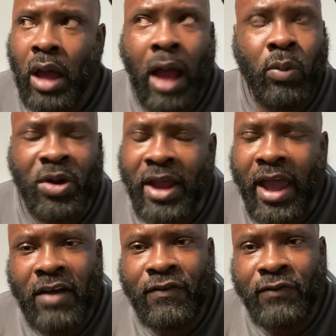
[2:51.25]
I wouldn't
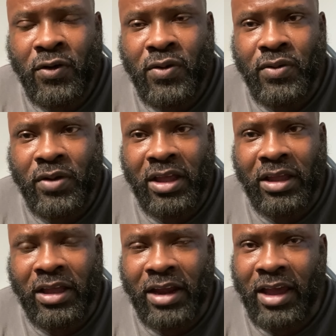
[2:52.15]
have food
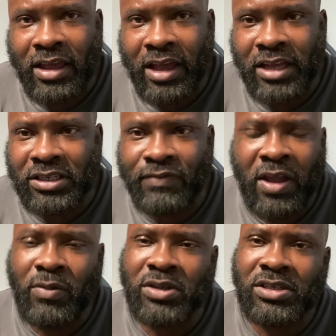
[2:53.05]
in that case if
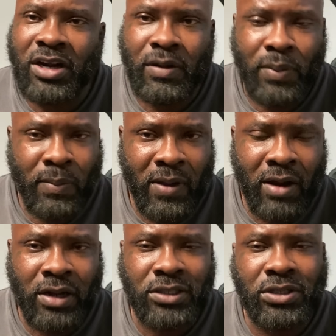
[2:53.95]
they wasn't there to
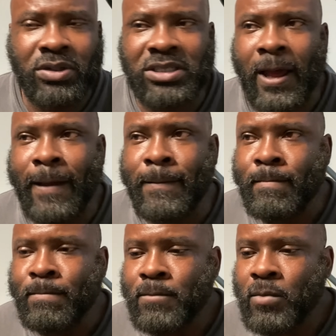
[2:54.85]
prepare it. So it's like,
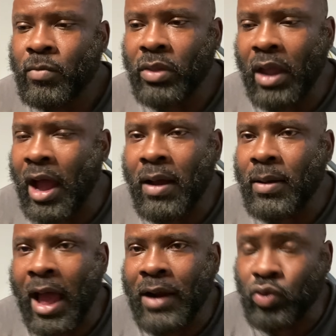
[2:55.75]

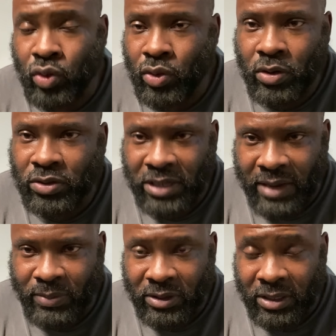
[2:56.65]
I don't do those
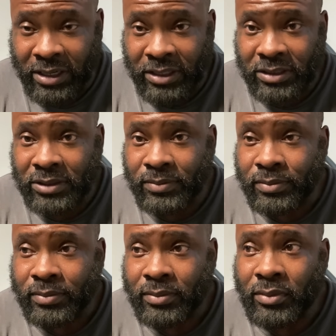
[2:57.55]
type of things.
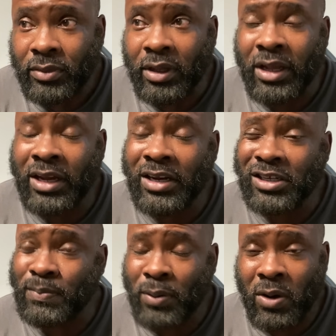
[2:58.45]
And this
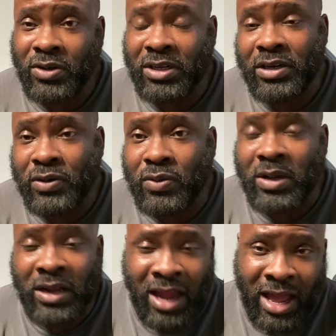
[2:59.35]
person do a
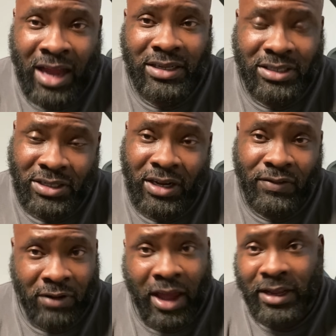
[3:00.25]
lot of stuff
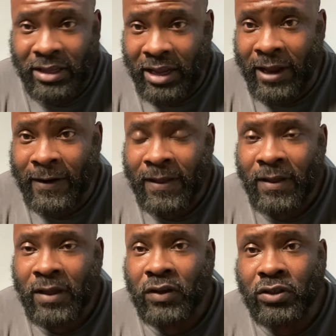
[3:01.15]
like that.
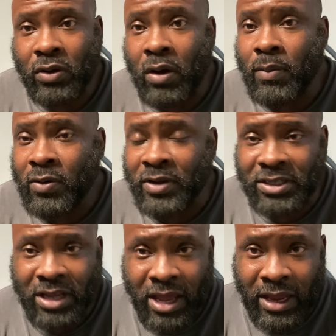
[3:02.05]
So I'm on his
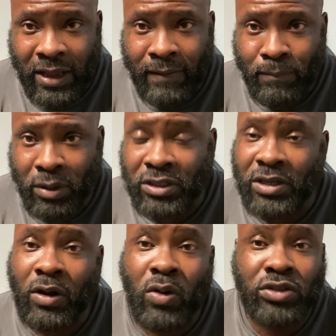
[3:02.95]
head. But to
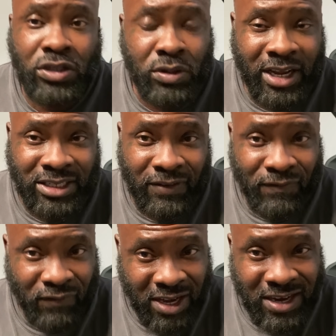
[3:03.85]
those of you that's
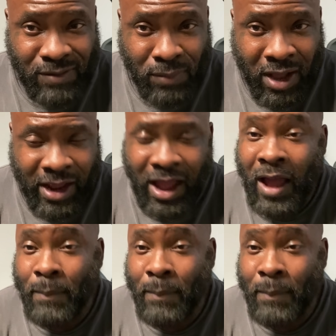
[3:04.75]
offended by it, I